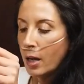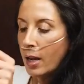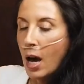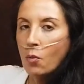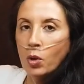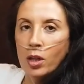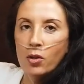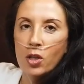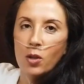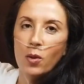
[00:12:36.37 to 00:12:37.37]
Now I'm going
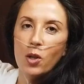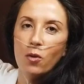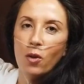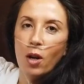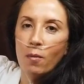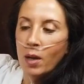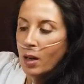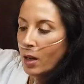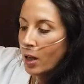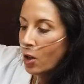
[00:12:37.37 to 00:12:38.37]
to switch from
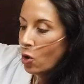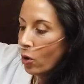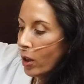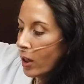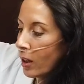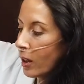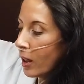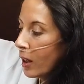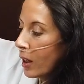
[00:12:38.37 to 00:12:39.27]
enjoying